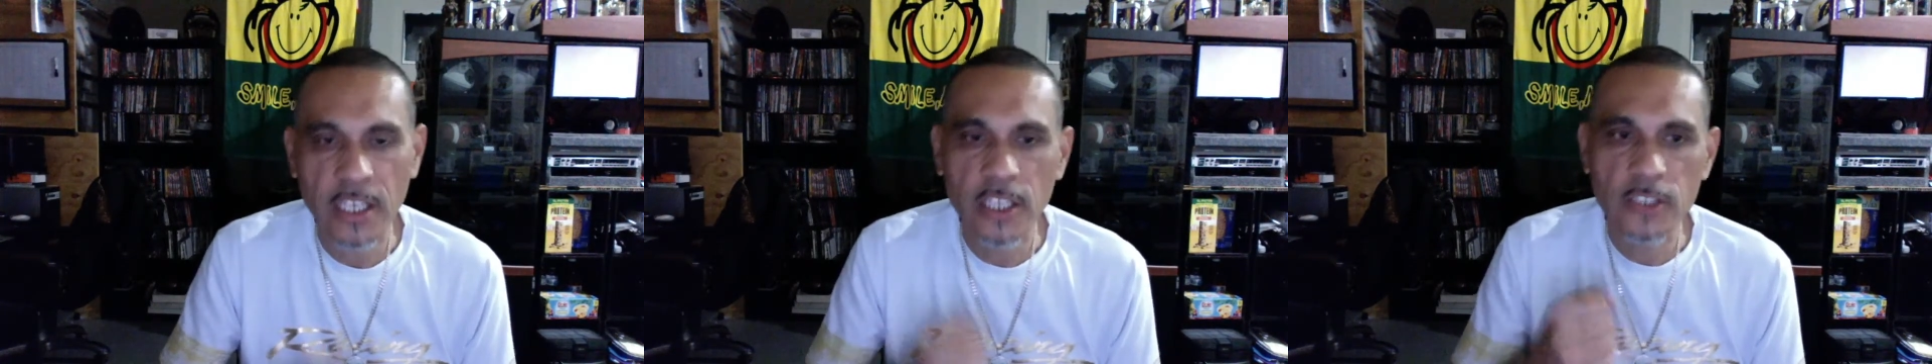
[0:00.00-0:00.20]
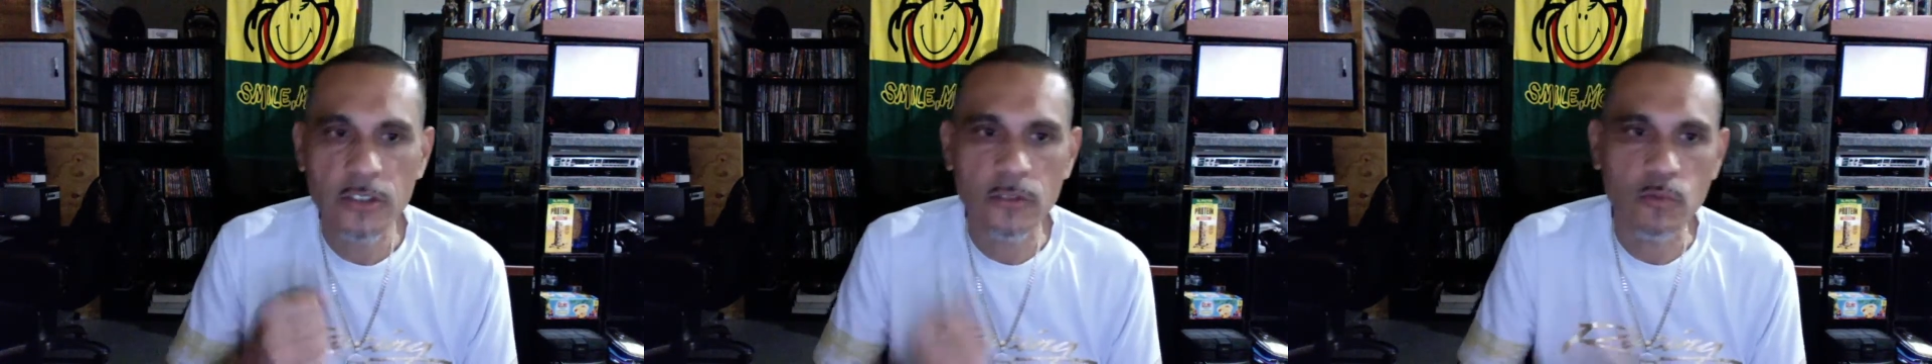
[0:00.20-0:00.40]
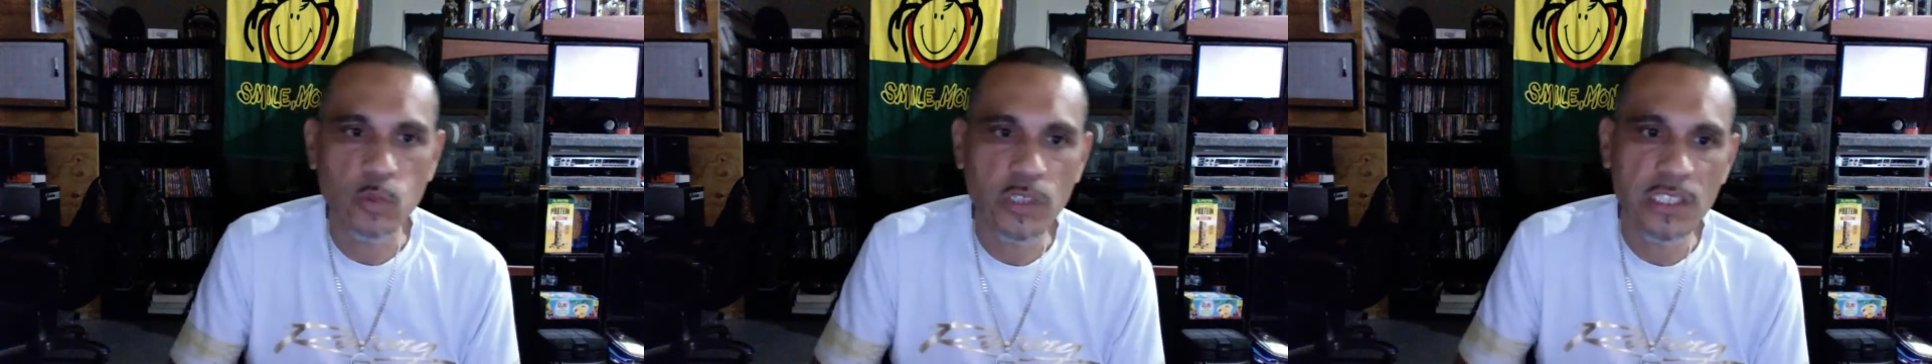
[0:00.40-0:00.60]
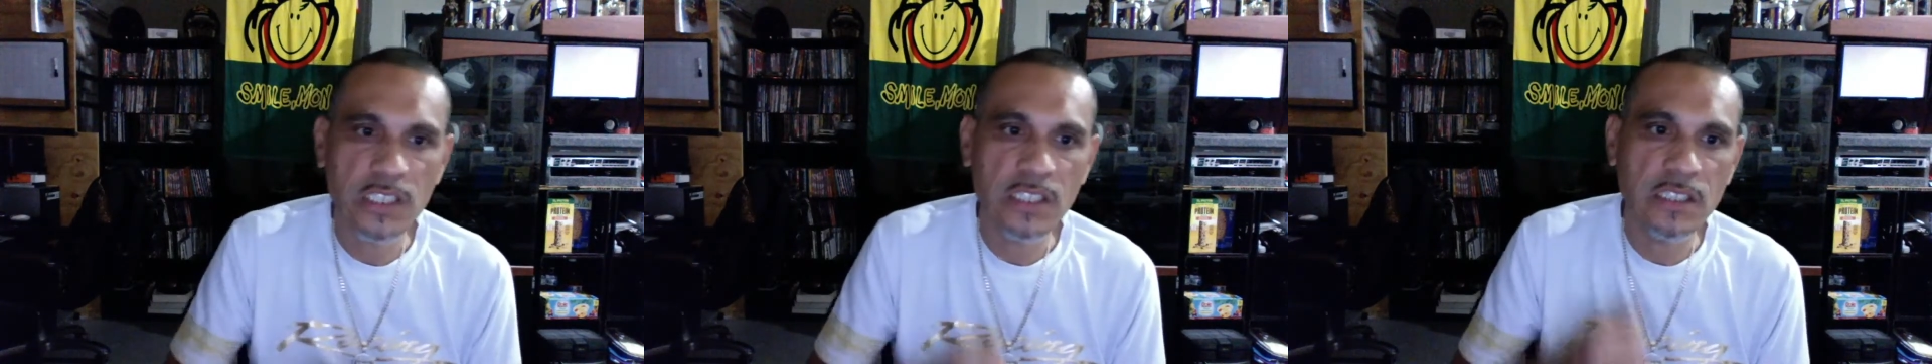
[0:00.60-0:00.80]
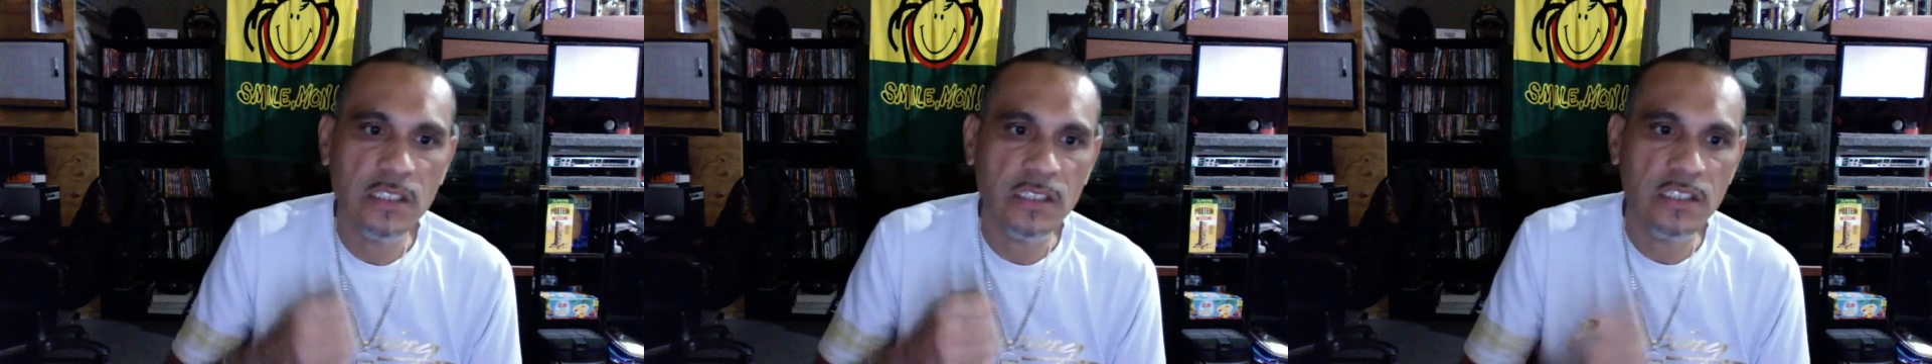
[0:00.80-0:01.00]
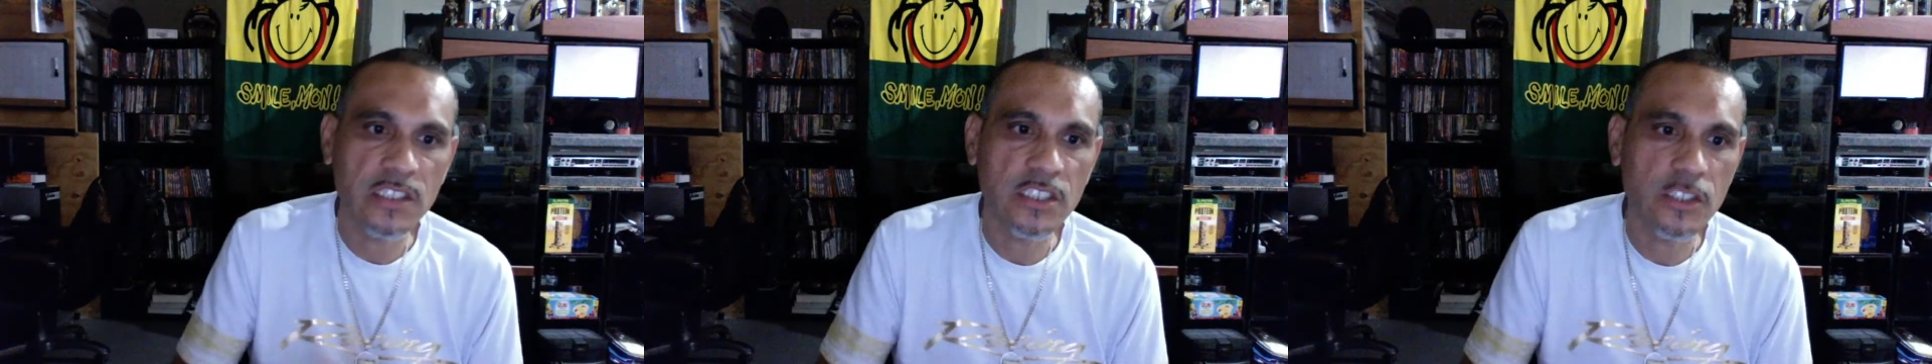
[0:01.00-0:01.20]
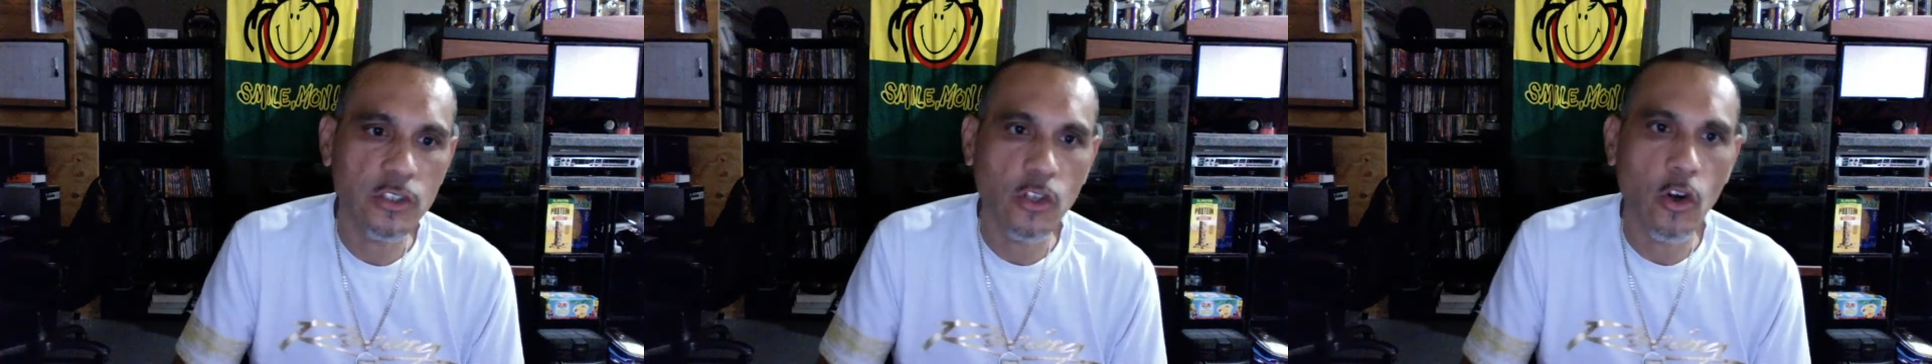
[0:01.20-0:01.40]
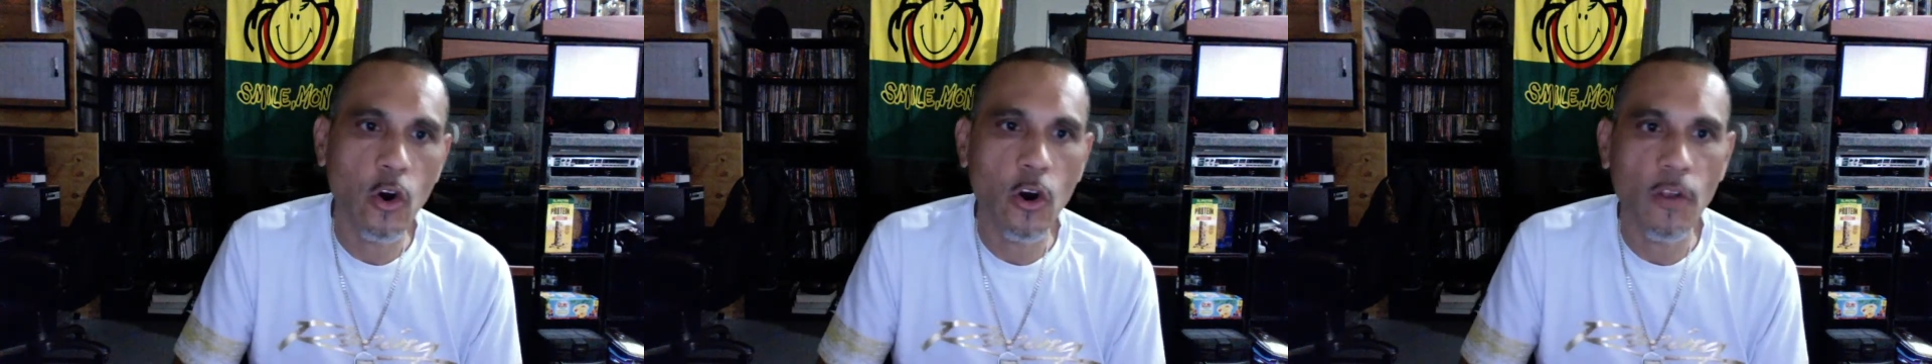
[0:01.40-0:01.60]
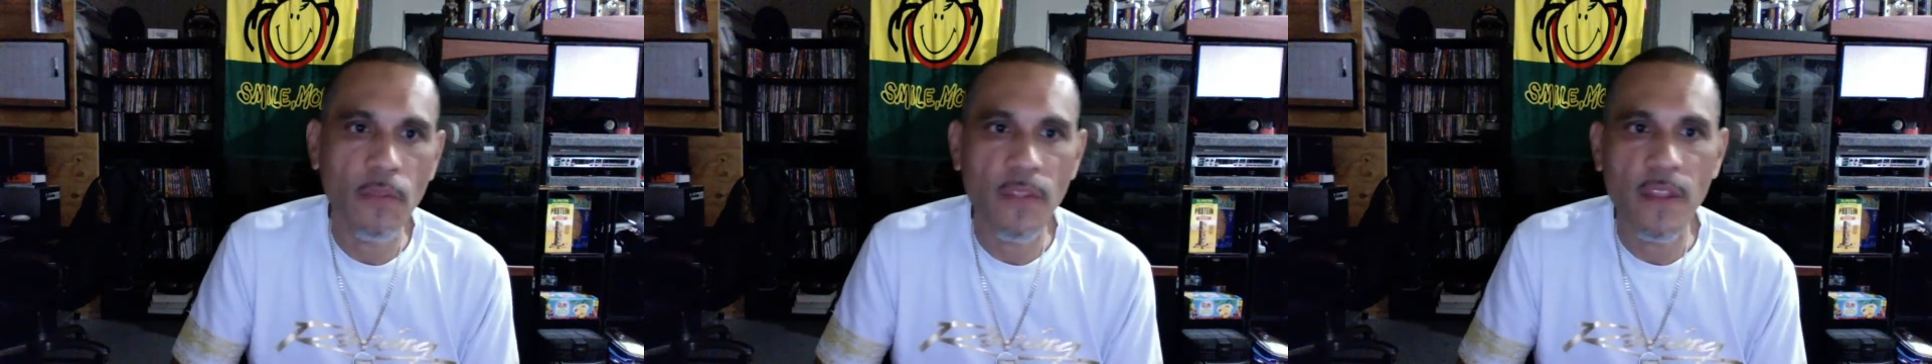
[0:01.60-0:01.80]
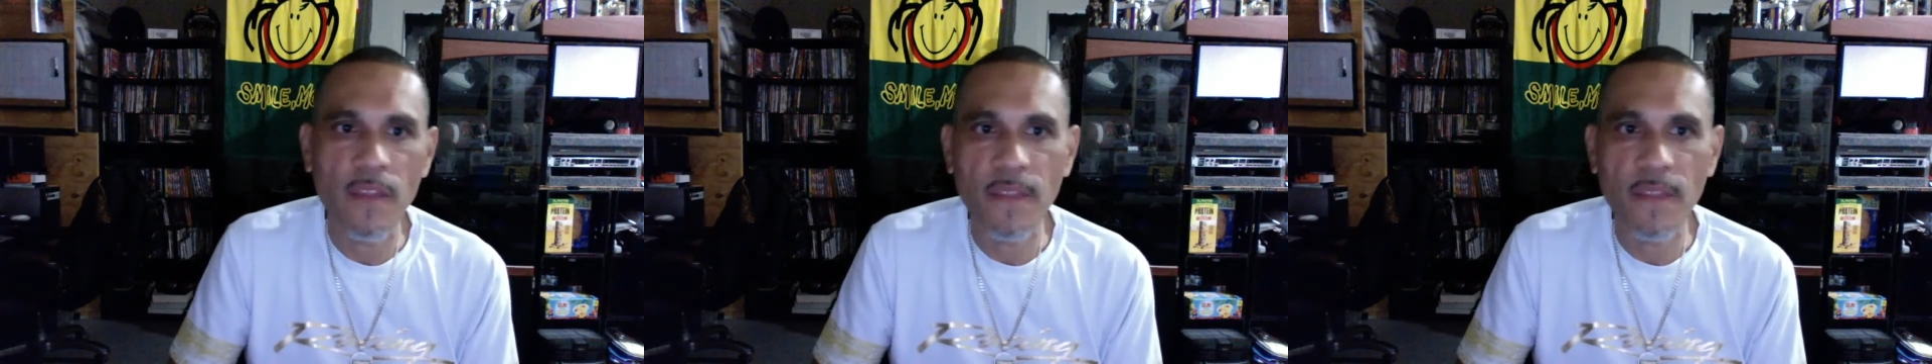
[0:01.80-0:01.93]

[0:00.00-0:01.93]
So we need to continue going